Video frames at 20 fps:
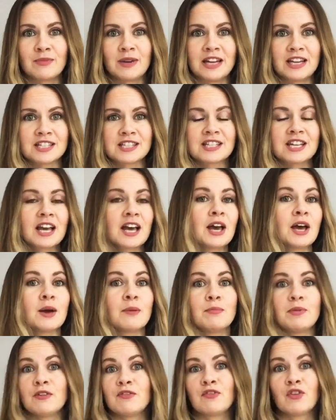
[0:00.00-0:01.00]
minutes
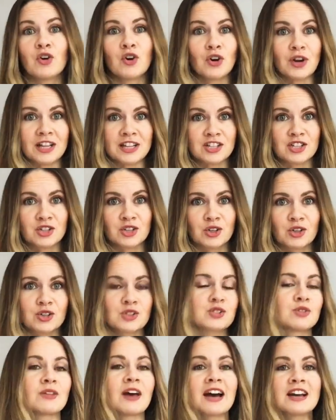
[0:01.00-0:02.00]
before intercourse.
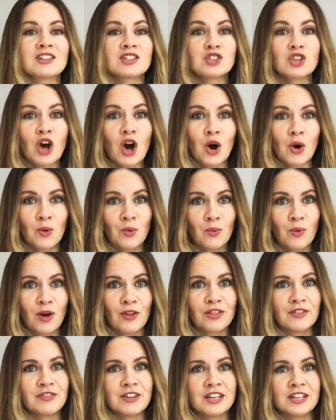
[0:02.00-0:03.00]
So that is not what
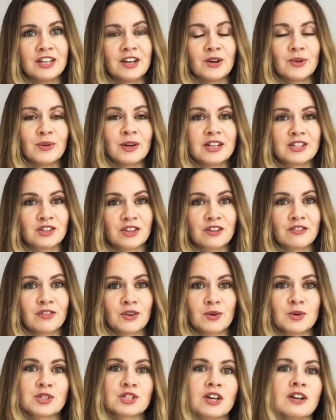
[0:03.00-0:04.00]
the video is going to
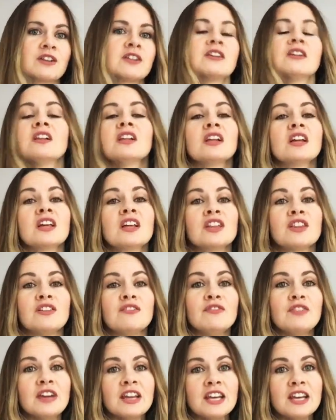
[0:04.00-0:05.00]
focus on. The
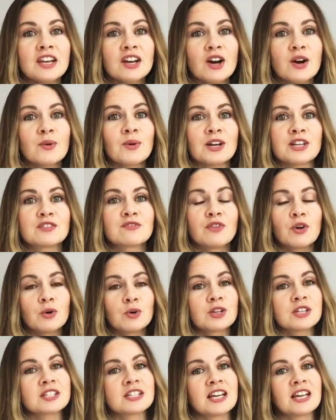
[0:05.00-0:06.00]
video is
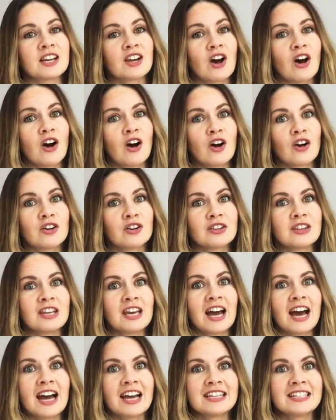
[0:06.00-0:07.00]
focusing on the
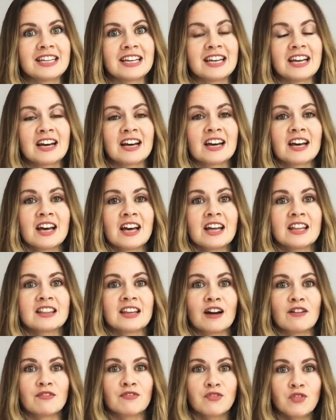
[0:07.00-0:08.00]
idea
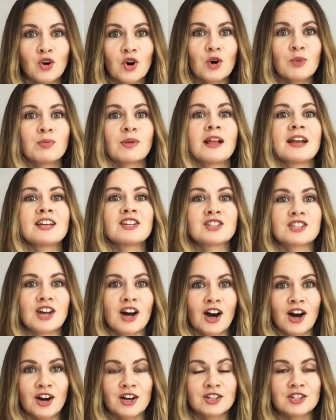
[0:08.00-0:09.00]
that foreplay
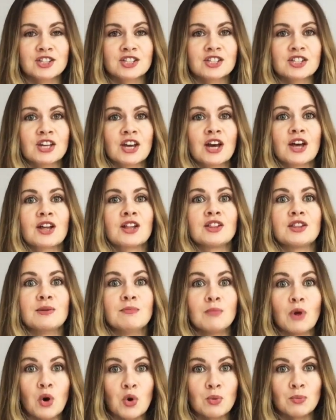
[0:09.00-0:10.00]
starts the
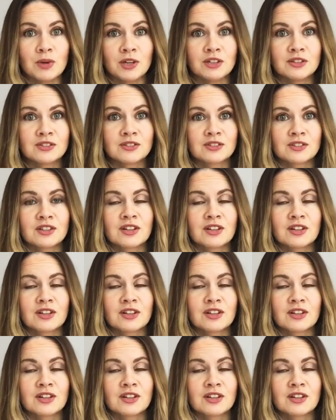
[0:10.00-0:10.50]
moment